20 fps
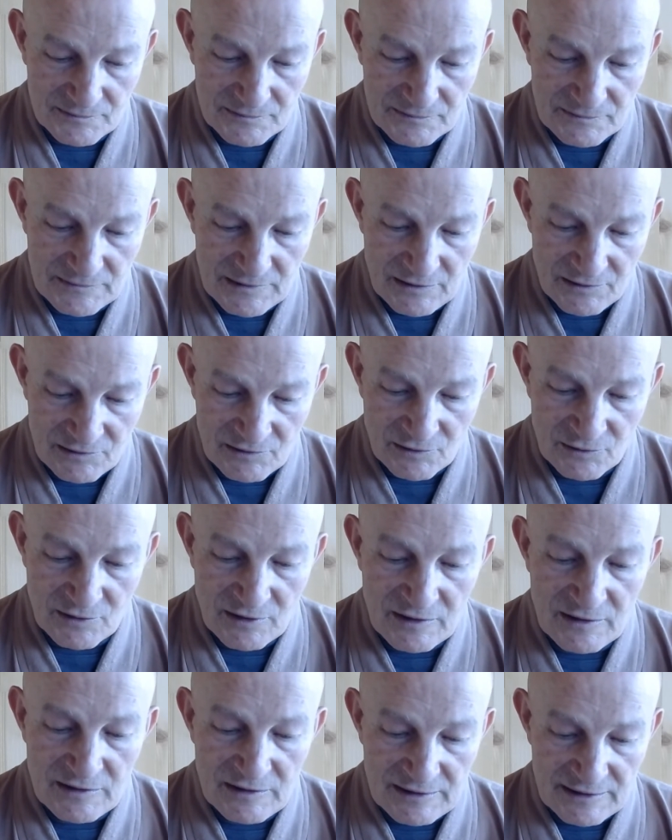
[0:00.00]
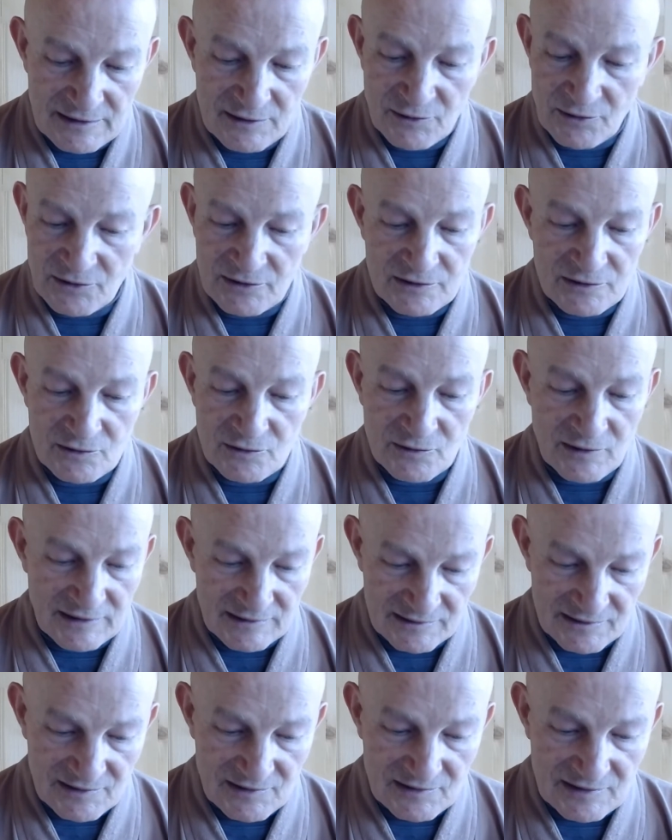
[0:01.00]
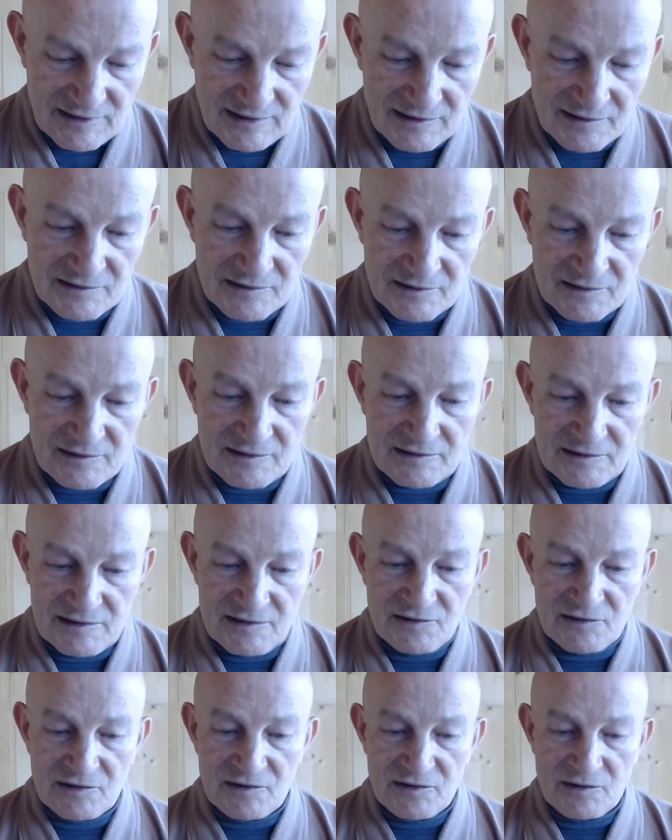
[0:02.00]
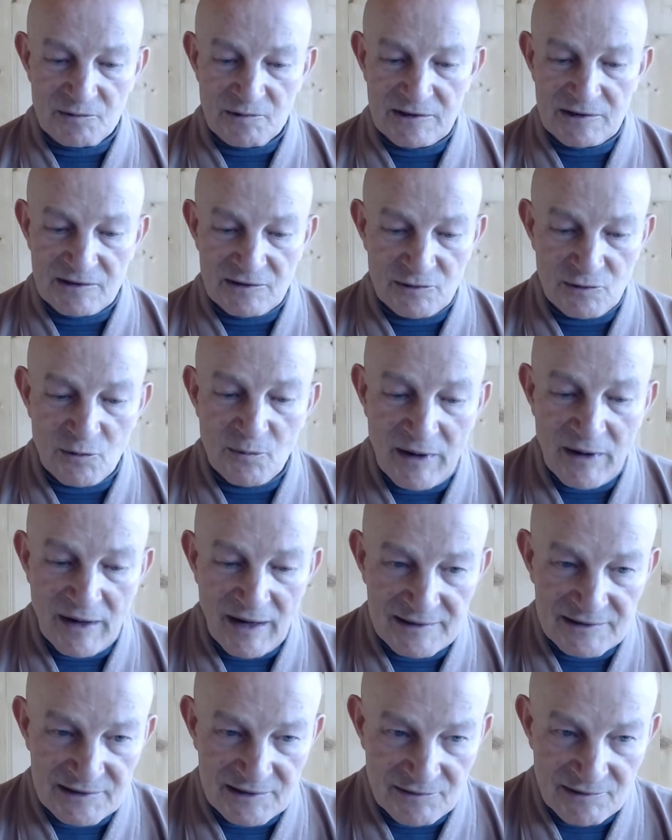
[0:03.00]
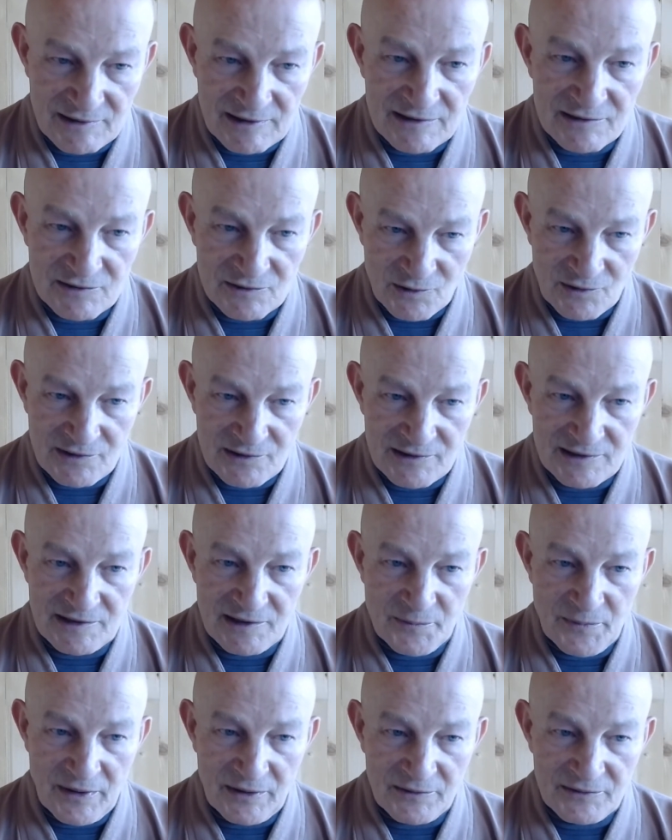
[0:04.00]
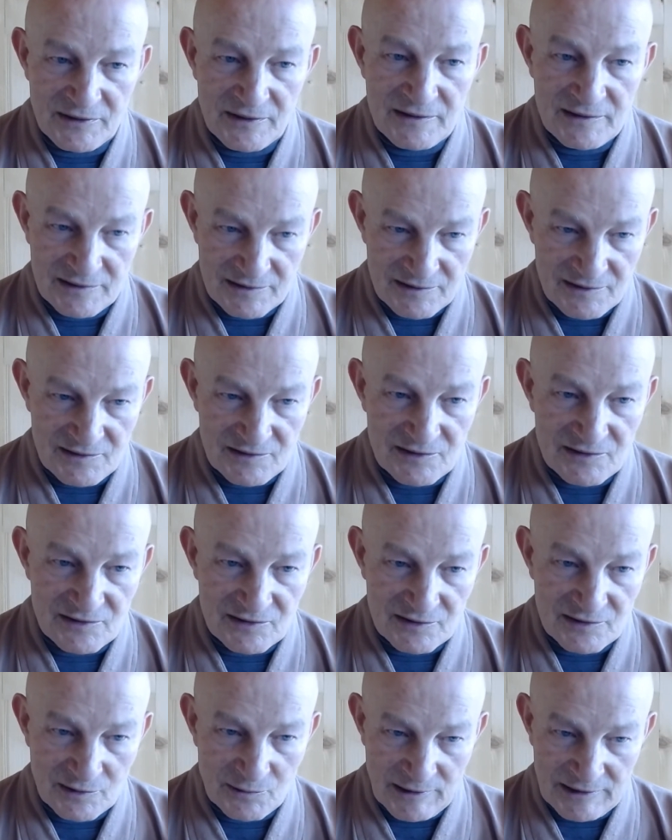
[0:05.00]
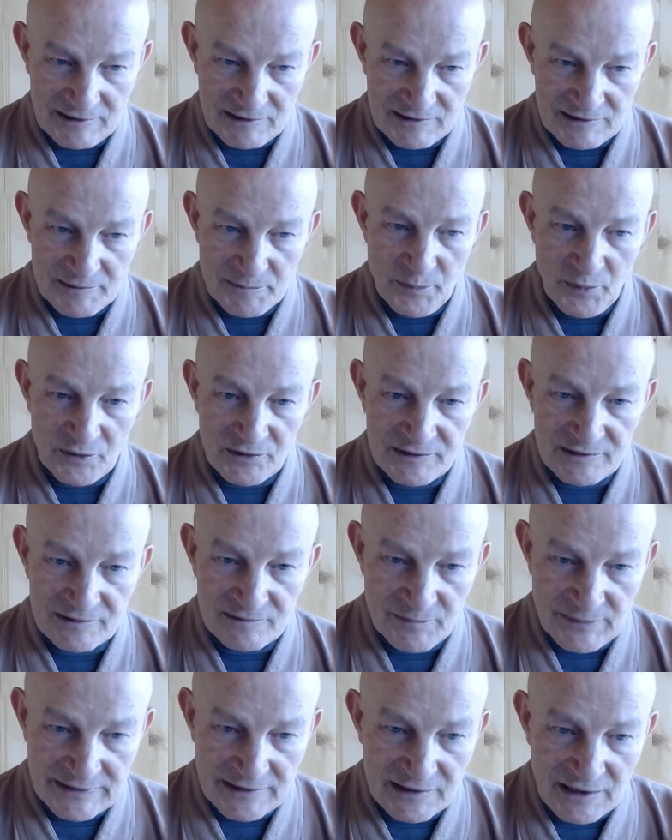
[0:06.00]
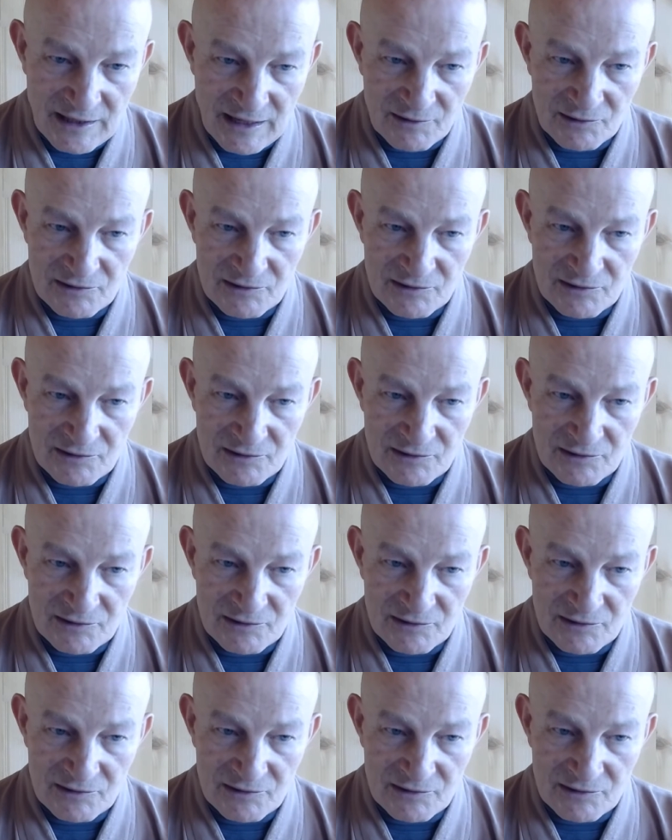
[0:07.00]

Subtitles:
So in order to understand this, what Kumarajiva is talking about, this is quite important background.